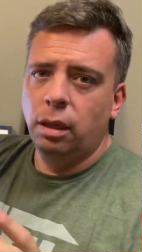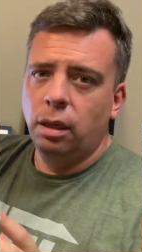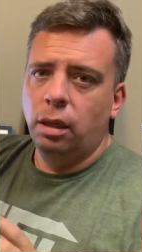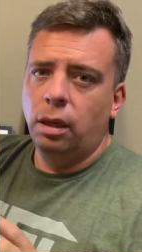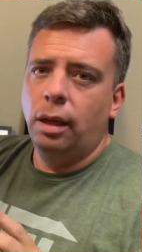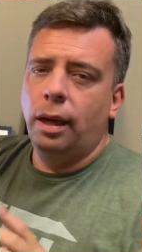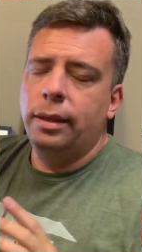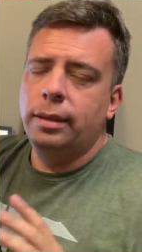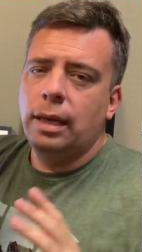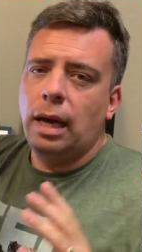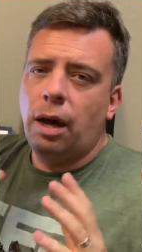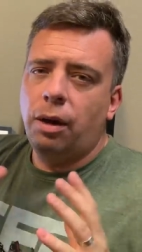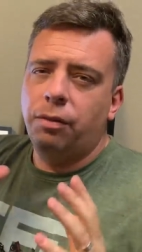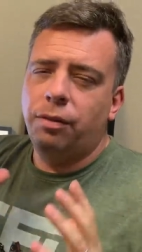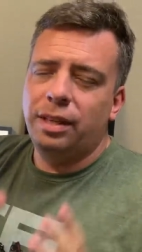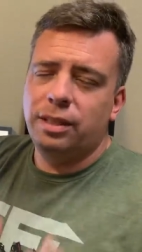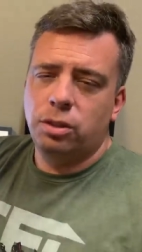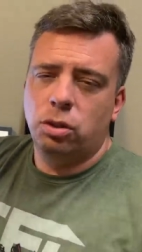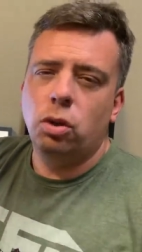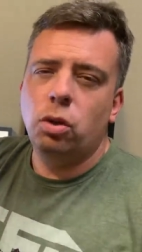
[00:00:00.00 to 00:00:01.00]
And now
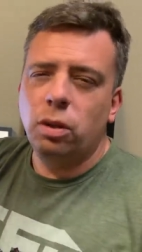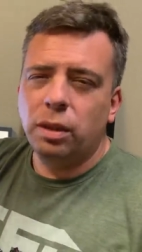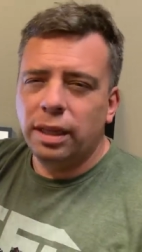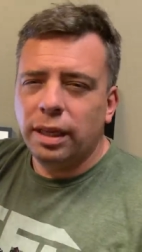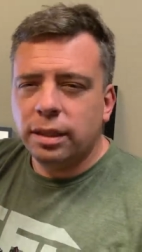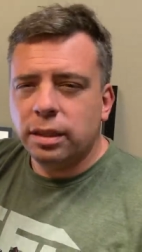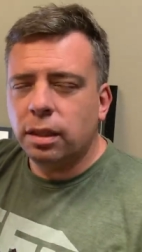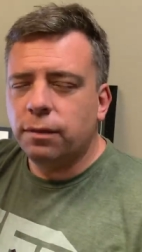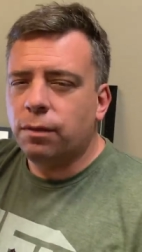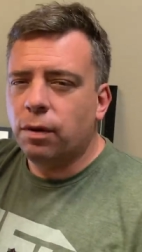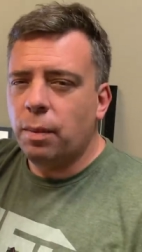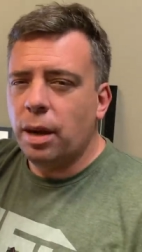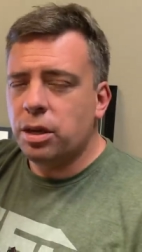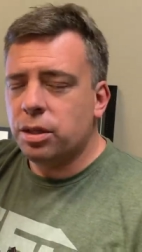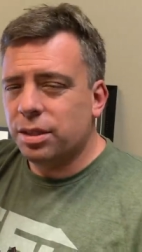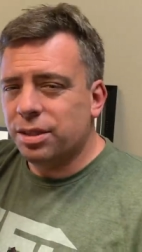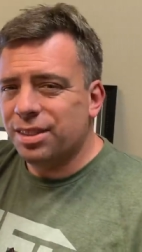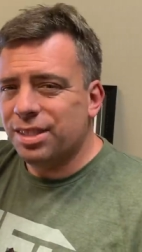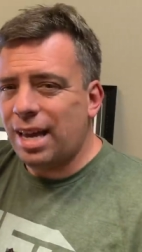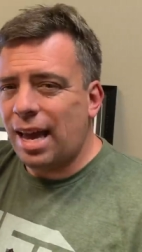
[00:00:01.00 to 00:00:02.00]
this new leaked
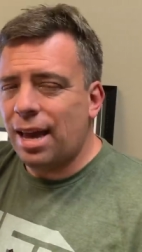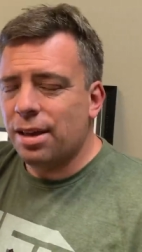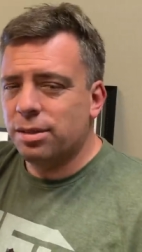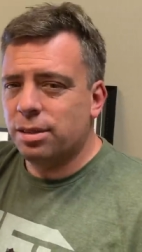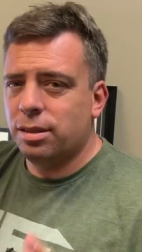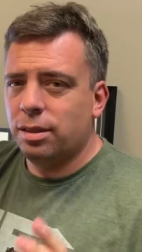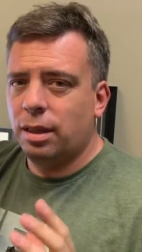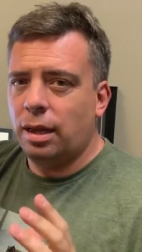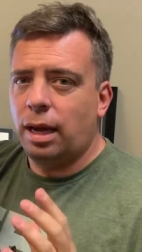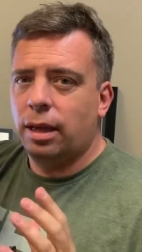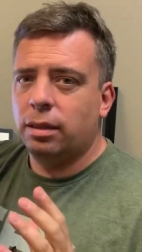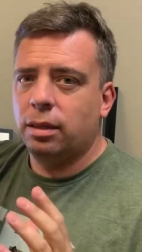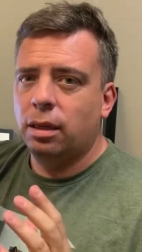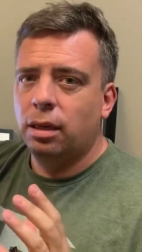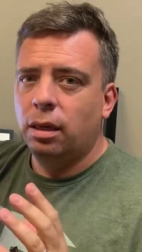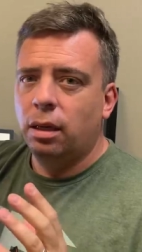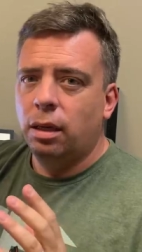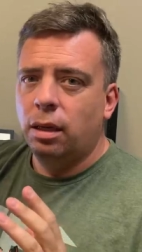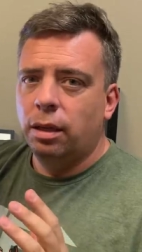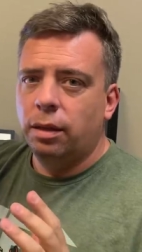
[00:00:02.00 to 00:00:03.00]
information says that
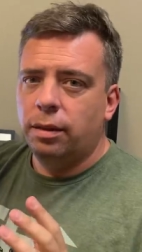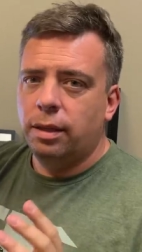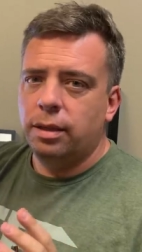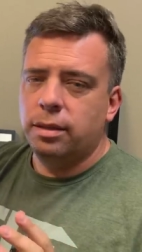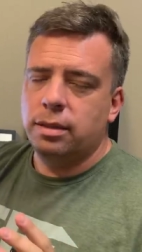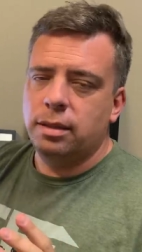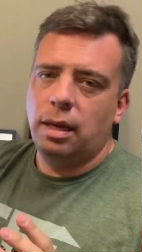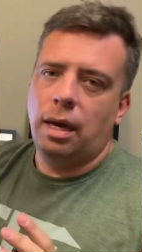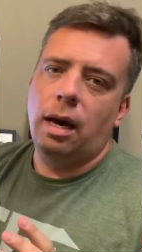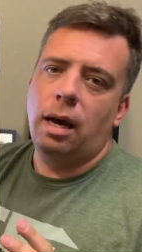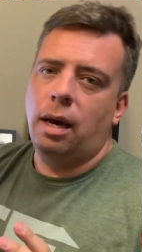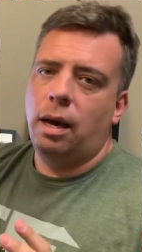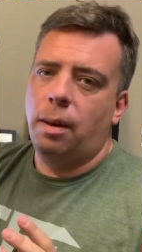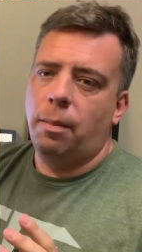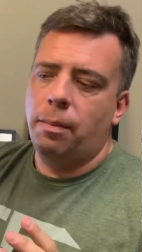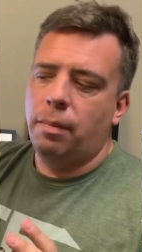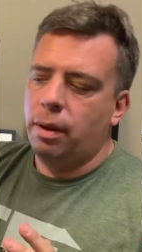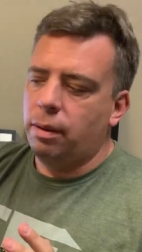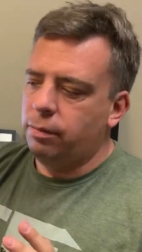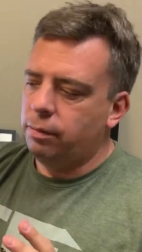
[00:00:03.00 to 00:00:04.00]
this
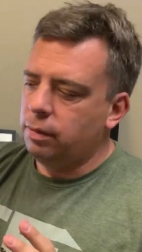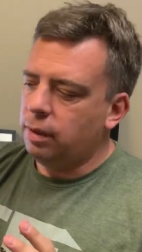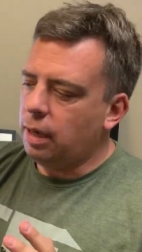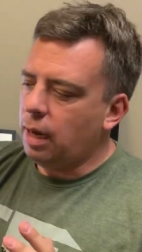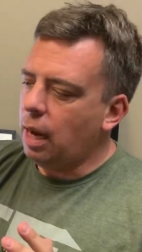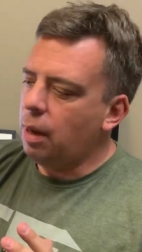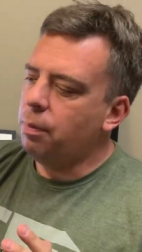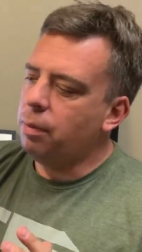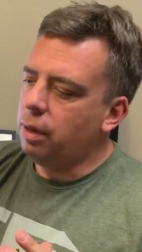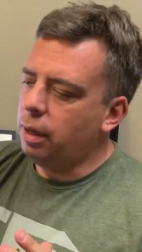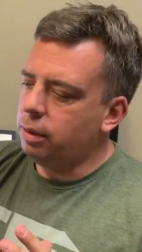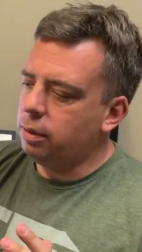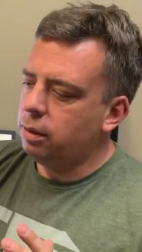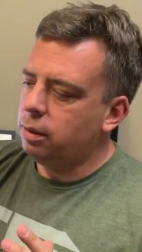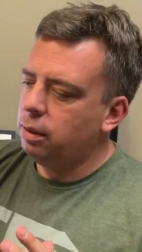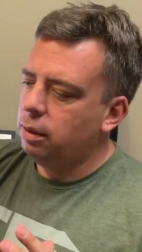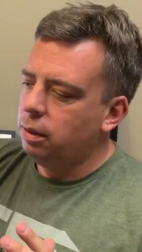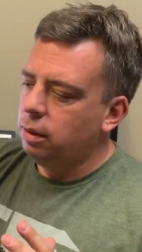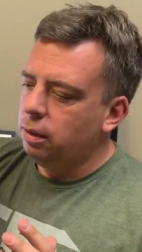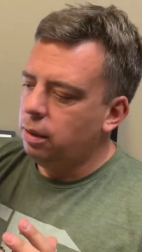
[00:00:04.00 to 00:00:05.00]
um, hybrid
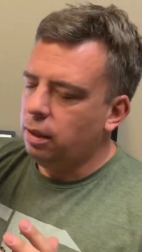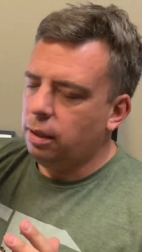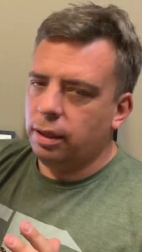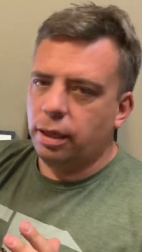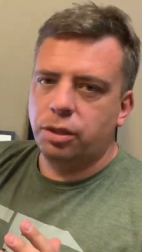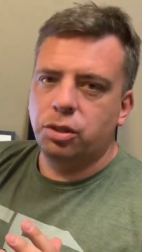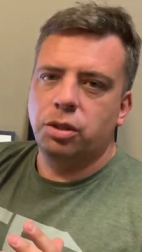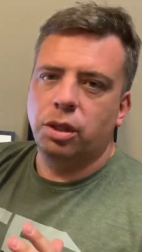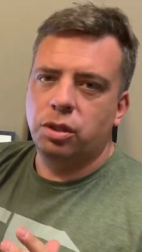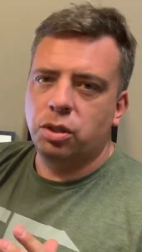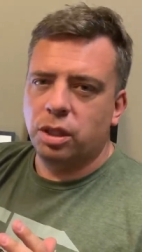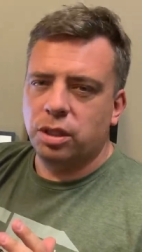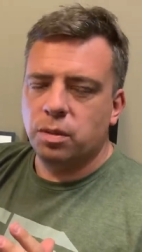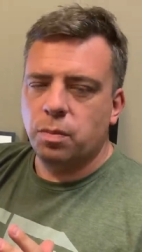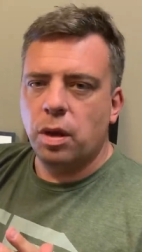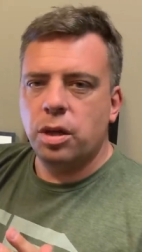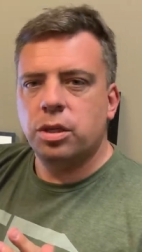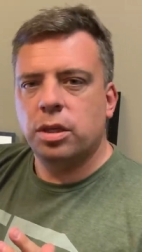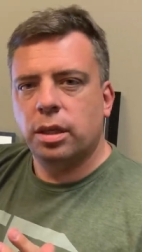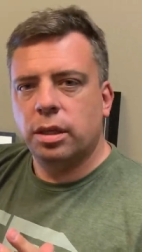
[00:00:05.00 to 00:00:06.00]
electric
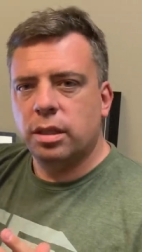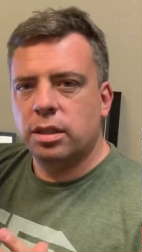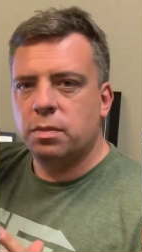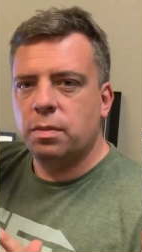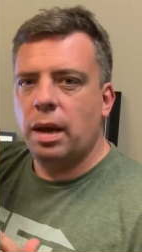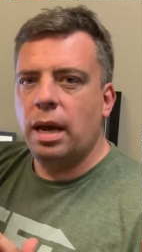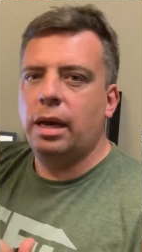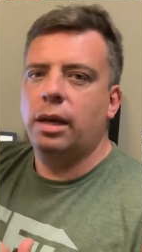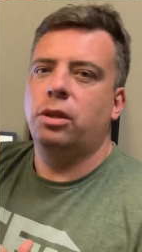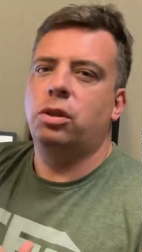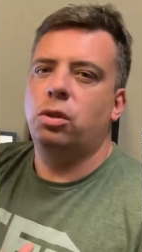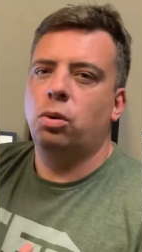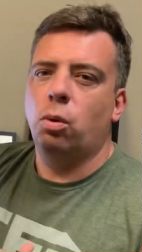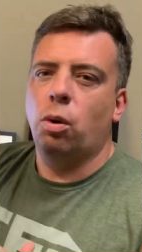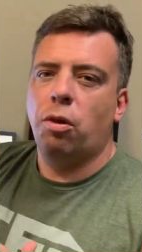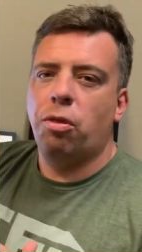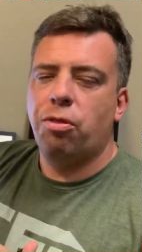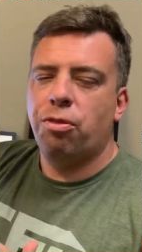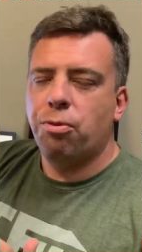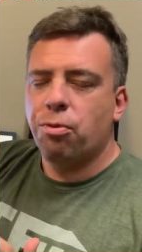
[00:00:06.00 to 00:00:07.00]
transmission is made it to
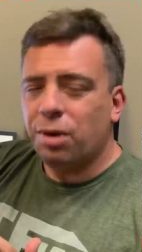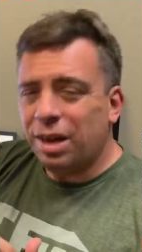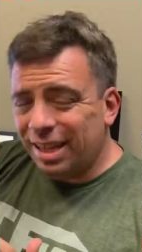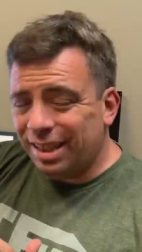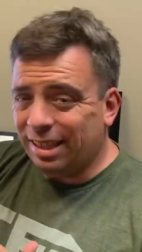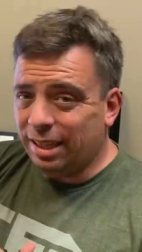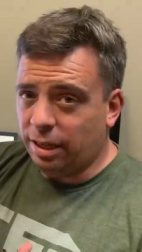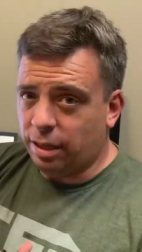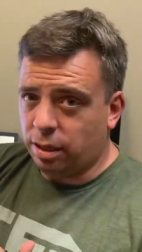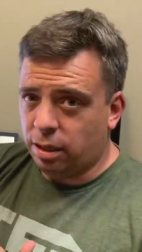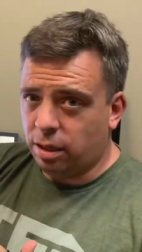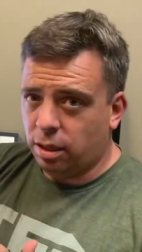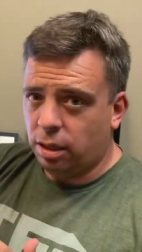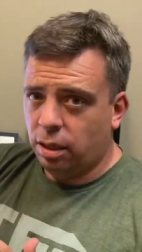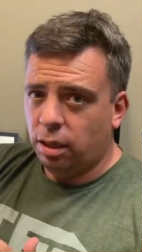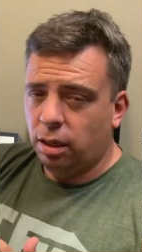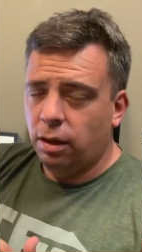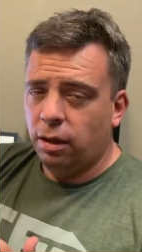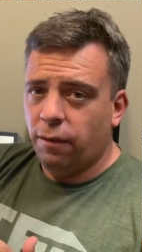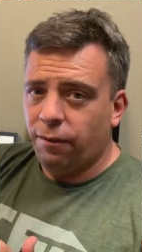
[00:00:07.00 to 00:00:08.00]
a 3 liter
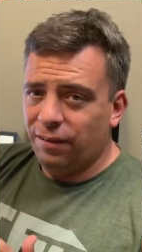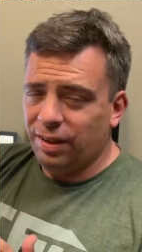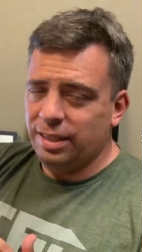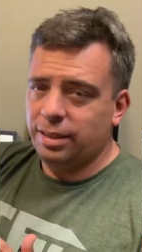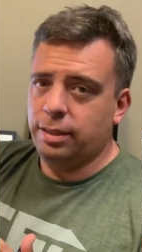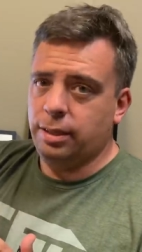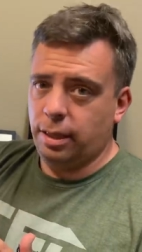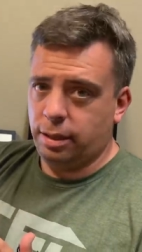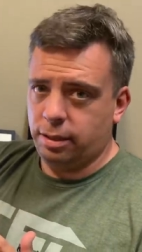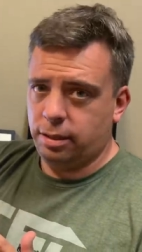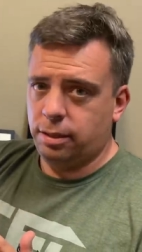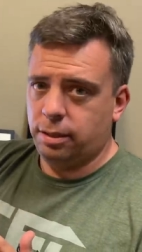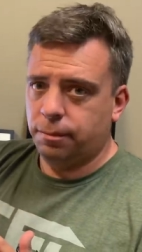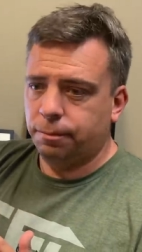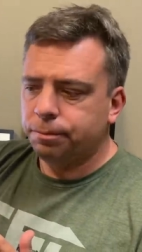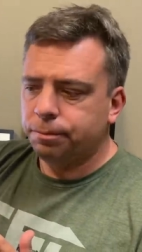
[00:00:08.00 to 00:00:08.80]
V6.